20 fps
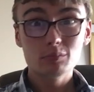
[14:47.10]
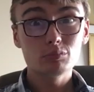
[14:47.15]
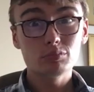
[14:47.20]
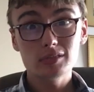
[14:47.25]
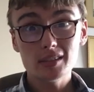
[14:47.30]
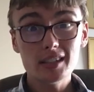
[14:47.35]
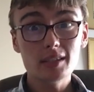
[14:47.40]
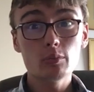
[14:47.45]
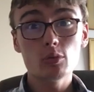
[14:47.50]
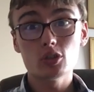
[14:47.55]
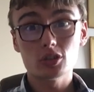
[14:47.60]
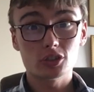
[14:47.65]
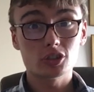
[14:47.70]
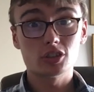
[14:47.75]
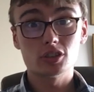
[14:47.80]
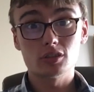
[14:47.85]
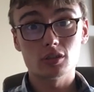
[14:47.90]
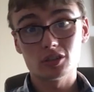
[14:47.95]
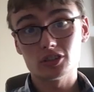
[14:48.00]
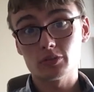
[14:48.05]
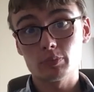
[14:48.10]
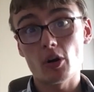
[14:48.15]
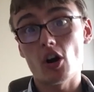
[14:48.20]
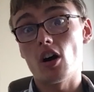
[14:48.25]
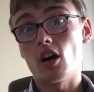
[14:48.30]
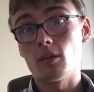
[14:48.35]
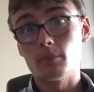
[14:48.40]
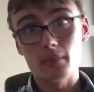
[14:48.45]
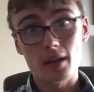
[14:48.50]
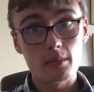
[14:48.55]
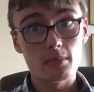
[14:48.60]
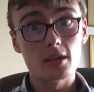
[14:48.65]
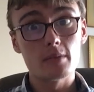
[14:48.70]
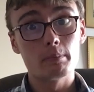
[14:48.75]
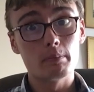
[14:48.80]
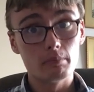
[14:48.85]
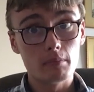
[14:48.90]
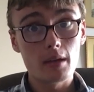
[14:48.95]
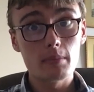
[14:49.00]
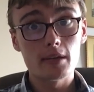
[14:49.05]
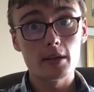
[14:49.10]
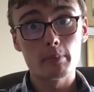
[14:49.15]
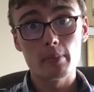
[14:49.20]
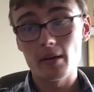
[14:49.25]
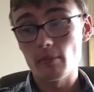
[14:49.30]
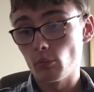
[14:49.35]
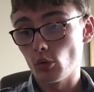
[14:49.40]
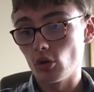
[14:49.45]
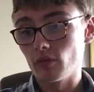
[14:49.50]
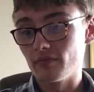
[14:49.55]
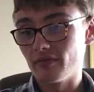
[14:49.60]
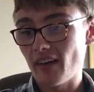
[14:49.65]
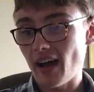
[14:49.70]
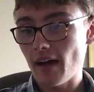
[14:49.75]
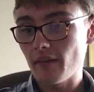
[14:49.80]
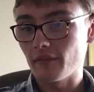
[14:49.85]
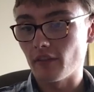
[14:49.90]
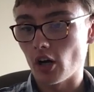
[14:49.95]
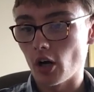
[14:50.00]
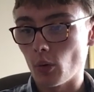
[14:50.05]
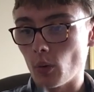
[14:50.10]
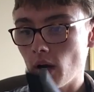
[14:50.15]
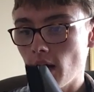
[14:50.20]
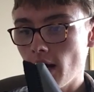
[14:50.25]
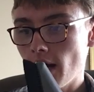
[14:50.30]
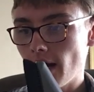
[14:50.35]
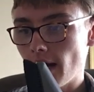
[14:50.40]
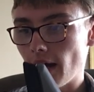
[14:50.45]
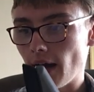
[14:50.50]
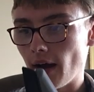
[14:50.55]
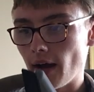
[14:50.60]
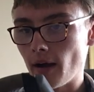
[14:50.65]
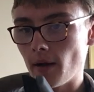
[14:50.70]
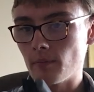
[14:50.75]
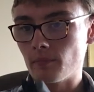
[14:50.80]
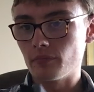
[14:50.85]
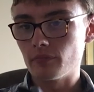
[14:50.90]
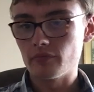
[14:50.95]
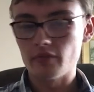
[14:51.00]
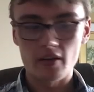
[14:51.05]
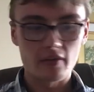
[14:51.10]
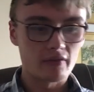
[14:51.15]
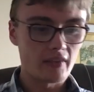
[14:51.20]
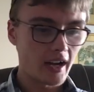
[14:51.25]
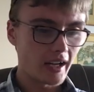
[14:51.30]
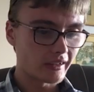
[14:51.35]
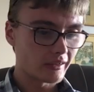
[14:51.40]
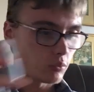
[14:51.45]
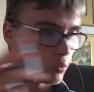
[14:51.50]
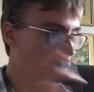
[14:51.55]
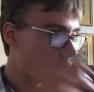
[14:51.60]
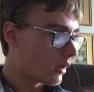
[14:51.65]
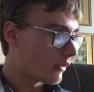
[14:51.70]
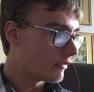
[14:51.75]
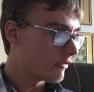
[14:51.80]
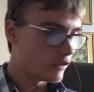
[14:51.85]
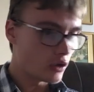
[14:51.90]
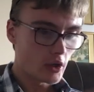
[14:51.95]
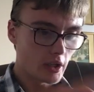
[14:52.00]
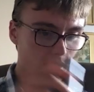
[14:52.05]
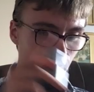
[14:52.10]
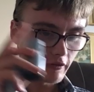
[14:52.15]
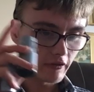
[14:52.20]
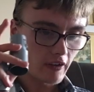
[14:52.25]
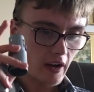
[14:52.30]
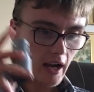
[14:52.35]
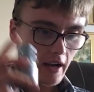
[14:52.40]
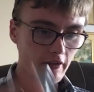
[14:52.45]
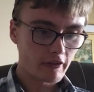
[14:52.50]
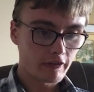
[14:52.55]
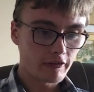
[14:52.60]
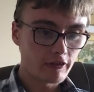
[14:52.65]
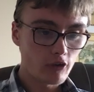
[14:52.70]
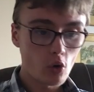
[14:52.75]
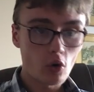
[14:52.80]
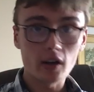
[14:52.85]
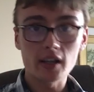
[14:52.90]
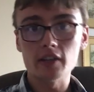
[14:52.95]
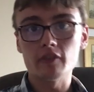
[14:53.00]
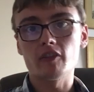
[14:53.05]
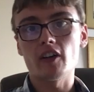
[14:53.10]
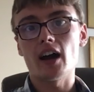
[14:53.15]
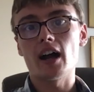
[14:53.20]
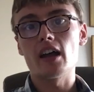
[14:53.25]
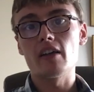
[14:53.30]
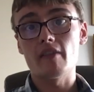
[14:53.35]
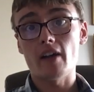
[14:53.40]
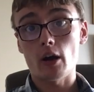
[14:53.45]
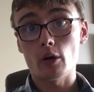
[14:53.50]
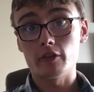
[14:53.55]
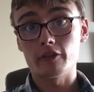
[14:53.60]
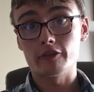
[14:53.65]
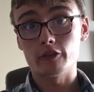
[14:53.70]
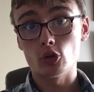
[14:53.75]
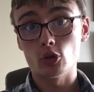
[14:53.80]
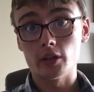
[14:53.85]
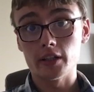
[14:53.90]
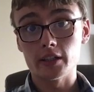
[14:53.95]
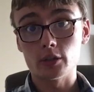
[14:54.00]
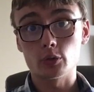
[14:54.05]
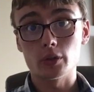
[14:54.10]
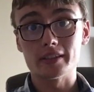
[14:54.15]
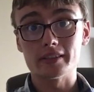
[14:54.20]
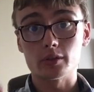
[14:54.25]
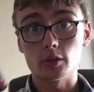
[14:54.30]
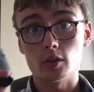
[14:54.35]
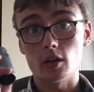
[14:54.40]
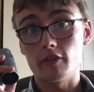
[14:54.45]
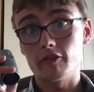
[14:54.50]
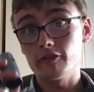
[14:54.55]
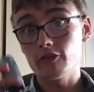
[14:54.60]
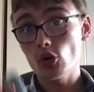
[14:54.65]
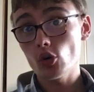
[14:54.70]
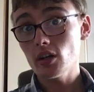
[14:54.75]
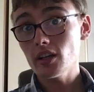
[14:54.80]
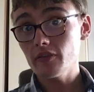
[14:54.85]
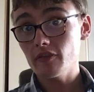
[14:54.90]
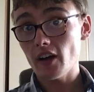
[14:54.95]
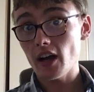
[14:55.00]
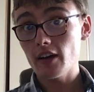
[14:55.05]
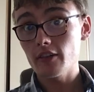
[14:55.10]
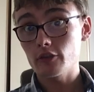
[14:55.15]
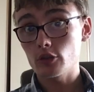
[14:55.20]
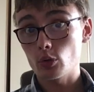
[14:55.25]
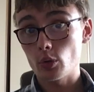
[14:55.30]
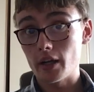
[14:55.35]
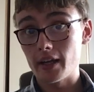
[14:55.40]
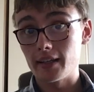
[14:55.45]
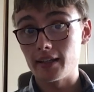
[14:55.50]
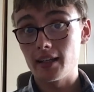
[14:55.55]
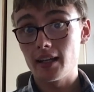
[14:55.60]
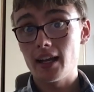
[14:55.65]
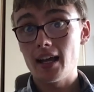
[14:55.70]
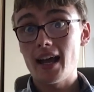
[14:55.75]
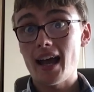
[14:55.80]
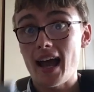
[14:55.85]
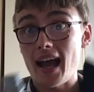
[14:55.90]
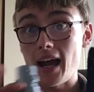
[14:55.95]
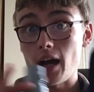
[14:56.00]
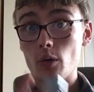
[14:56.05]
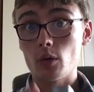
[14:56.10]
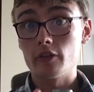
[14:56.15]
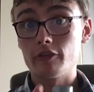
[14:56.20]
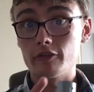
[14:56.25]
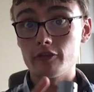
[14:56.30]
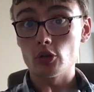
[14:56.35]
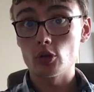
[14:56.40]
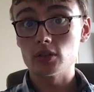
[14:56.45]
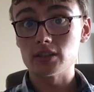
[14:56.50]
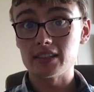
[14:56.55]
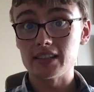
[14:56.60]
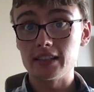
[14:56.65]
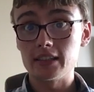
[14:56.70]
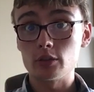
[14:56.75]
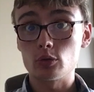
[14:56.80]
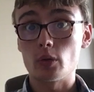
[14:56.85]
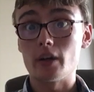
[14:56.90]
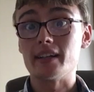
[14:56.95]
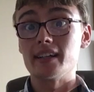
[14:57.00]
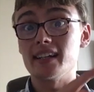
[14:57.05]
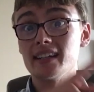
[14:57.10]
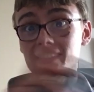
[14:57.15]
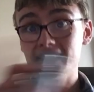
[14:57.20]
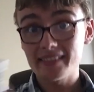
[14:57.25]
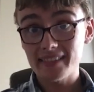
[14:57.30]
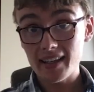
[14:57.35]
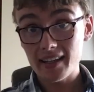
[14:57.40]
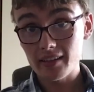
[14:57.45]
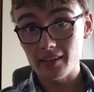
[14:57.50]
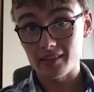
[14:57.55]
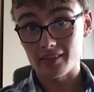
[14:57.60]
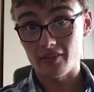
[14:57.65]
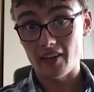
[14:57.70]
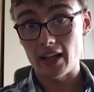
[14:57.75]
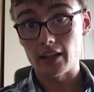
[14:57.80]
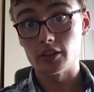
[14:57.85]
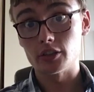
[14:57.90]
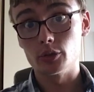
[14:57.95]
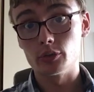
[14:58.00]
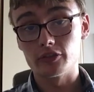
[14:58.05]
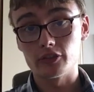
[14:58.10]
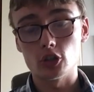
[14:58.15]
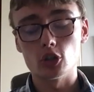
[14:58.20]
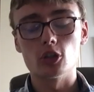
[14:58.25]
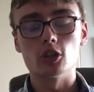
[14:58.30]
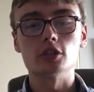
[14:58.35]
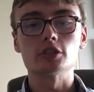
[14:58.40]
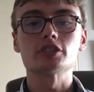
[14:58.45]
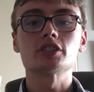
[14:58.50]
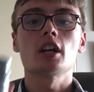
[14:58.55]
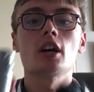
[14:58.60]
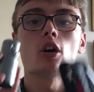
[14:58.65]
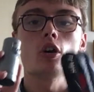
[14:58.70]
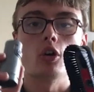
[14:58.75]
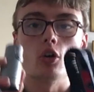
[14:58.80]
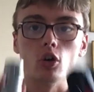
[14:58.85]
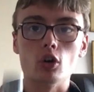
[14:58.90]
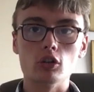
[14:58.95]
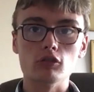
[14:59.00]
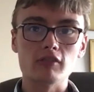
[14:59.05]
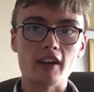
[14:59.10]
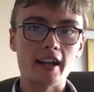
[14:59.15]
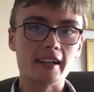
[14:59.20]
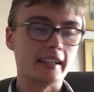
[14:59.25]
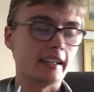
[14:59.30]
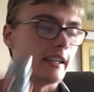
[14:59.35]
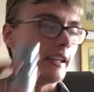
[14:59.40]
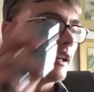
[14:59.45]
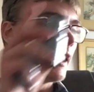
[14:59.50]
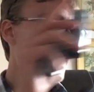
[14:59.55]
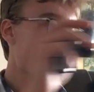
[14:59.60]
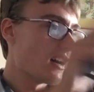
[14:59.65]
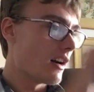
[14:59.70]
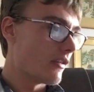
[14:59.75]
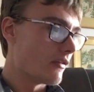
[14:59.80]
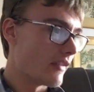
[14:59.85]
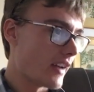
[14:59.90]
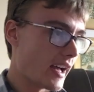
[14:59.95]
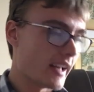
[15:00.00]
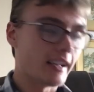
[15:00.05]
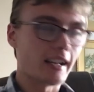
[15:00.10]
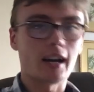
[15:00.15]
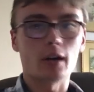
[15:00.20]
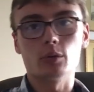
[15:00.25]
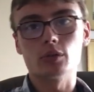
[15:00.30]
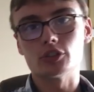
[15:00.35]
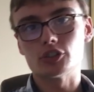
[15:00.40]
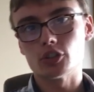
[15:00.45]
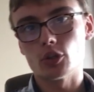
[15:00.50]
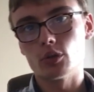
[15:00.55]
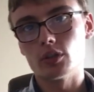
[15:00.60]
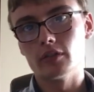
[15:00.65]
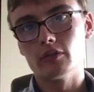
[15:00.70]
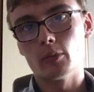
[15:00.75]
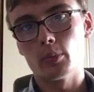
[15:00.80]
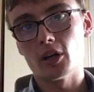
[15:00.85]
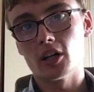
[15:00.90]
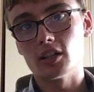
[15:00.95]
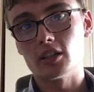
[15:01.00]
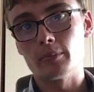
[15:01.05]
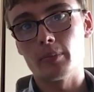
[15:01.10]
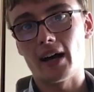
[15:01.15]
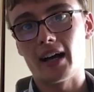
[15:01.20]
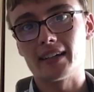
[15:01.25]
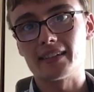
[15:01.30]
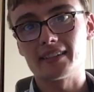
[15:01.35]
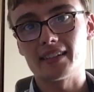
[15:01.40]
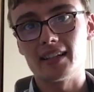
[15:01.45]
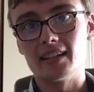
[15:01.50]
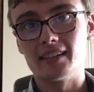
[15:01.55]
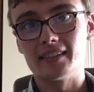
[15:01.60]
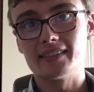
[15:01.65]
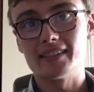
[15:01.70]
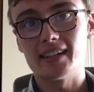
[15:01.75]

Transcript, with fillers: pretty much spot on, maybe maybe a bit more than that though, um, then that's what, 35, 45 out of 14 quid. So I have got 45 quid out of 14 quid in sales value, of course, already. And then I will show you the polybags in a